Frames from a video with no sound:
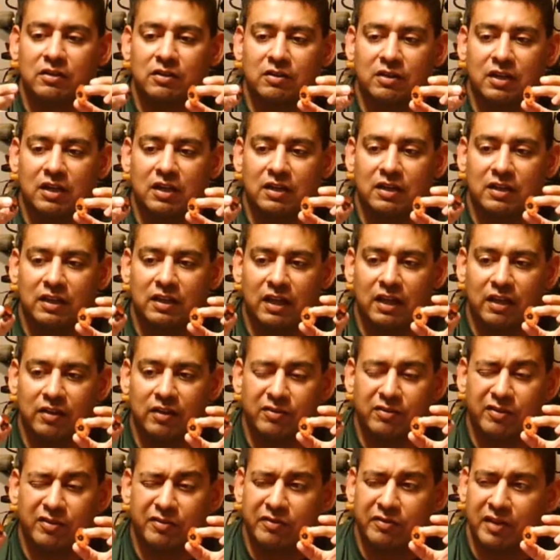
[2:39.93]
concave
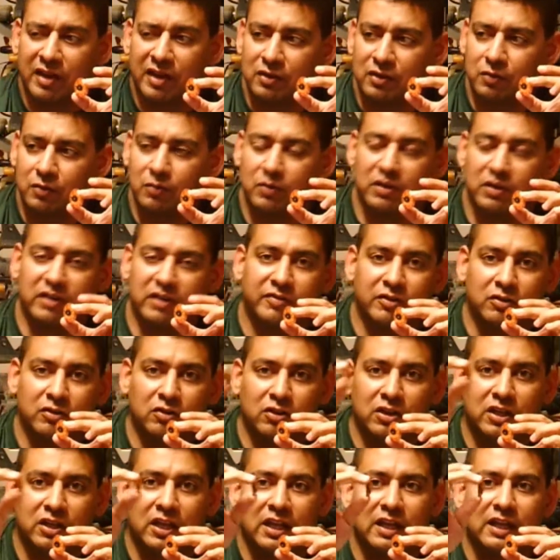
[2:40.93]
effect where if you're
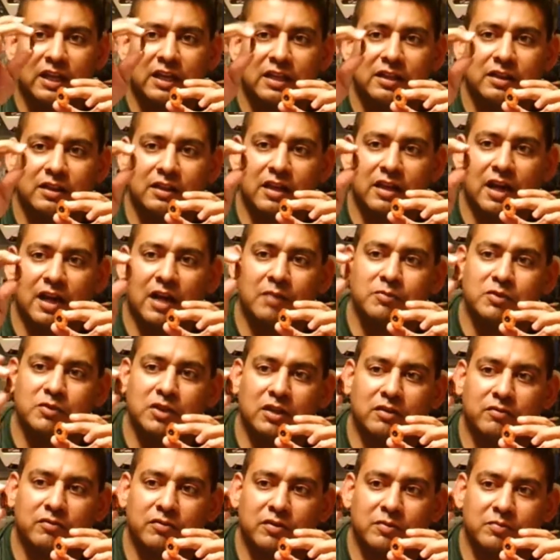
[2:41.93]
looking at the
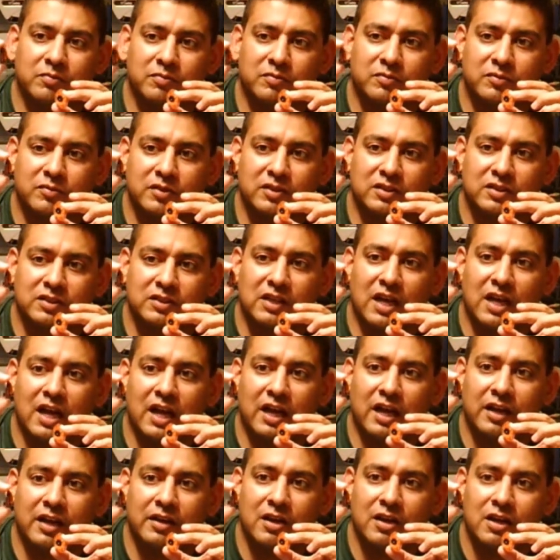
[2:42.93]
object from the
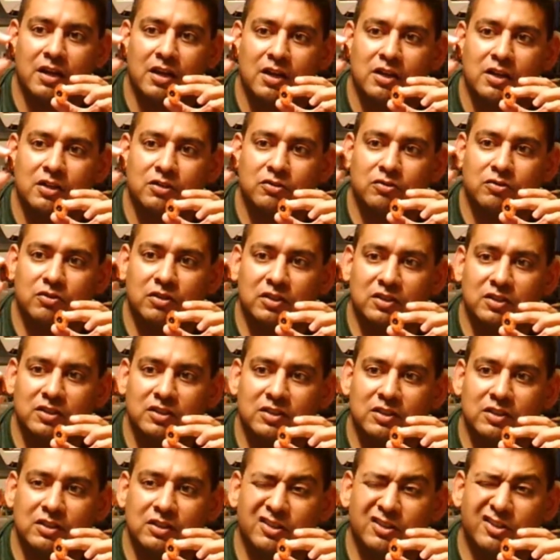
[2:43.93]
side, you can
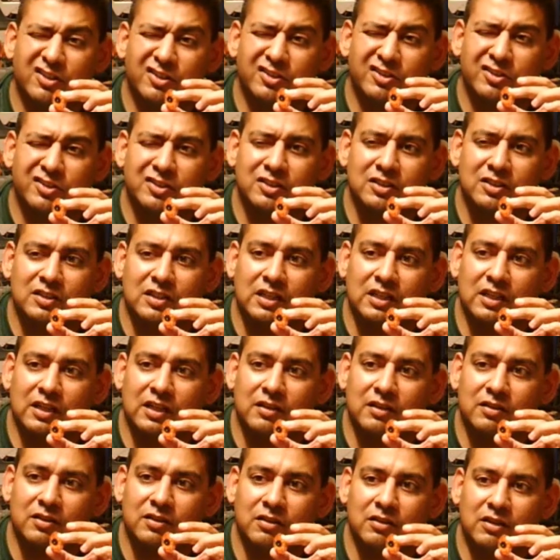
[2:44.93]
still see,
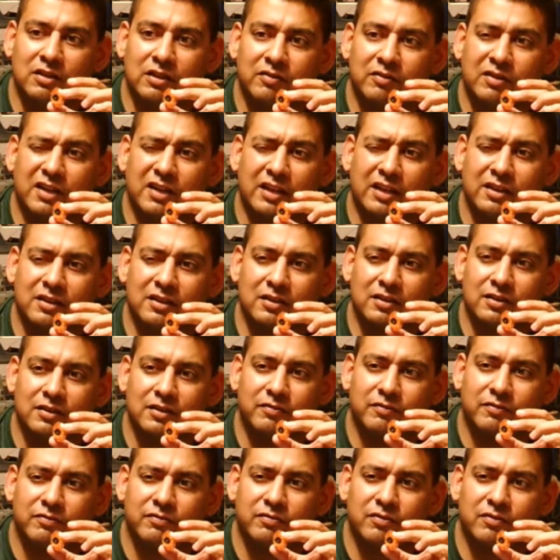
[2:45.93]
even at the
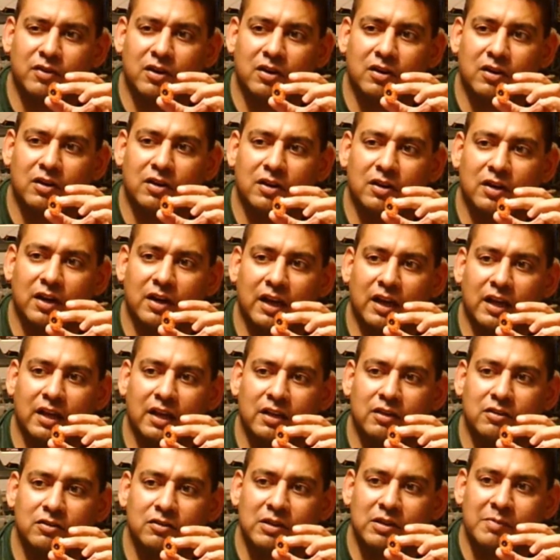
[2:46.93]
far
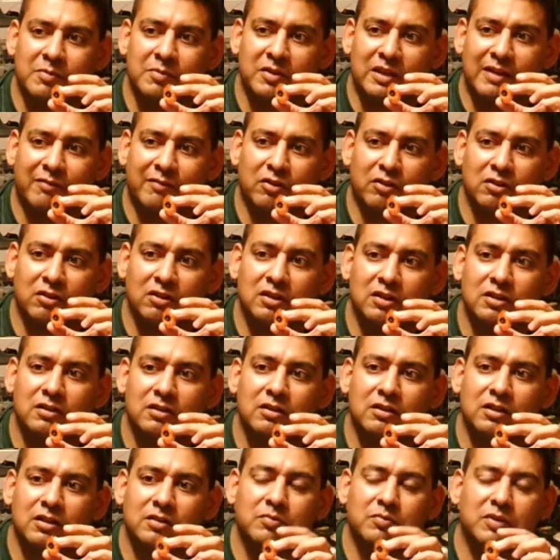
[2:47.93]
angle, you have to
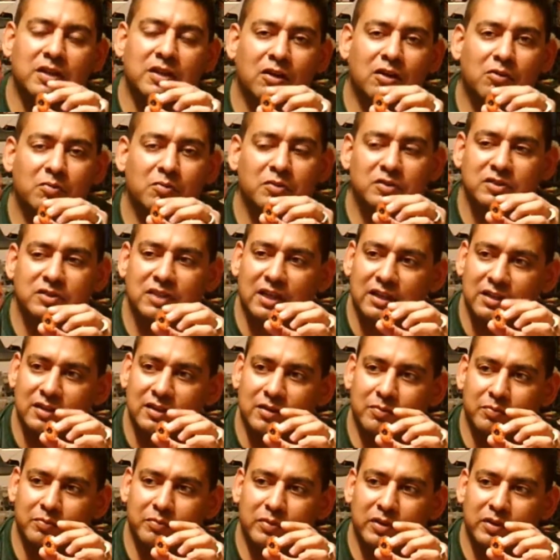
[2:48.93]
literally be almost at a
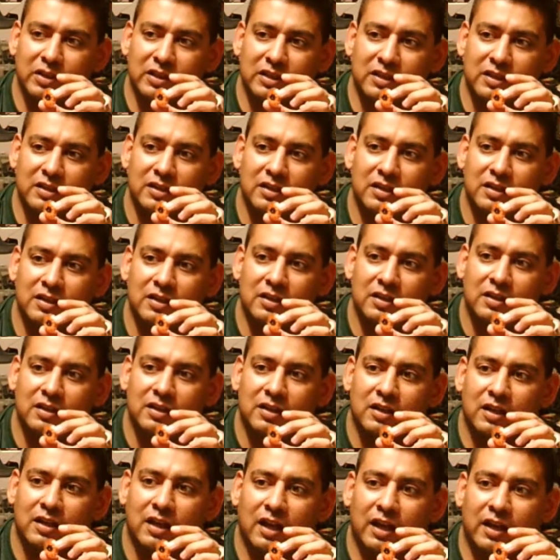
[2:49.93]
complete
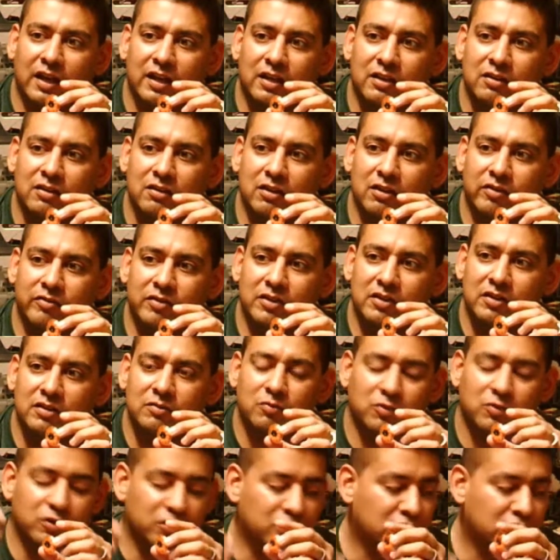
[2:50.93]
angle of it
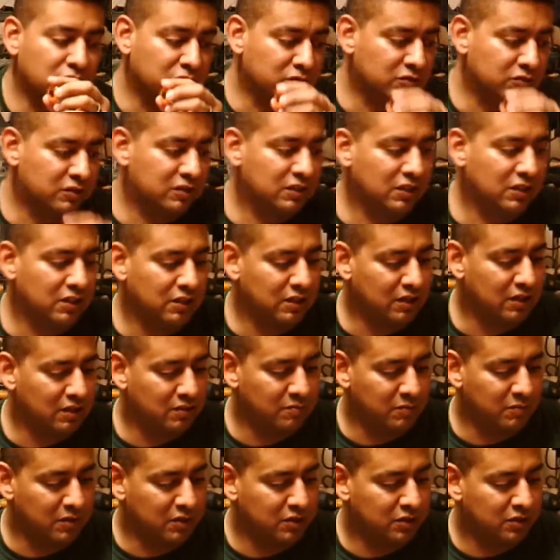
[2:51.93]
where you don't see the
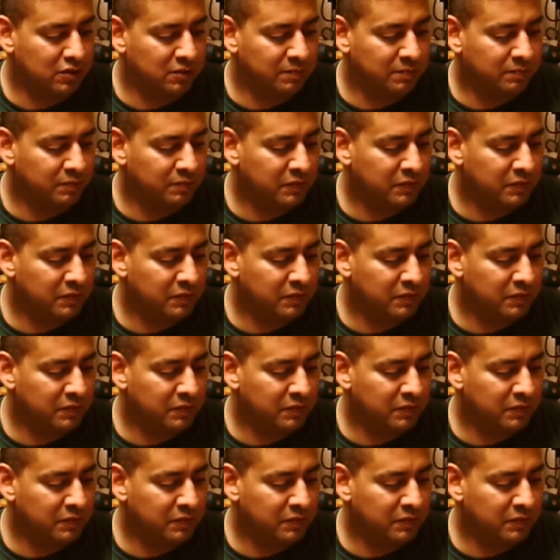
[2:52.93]
image.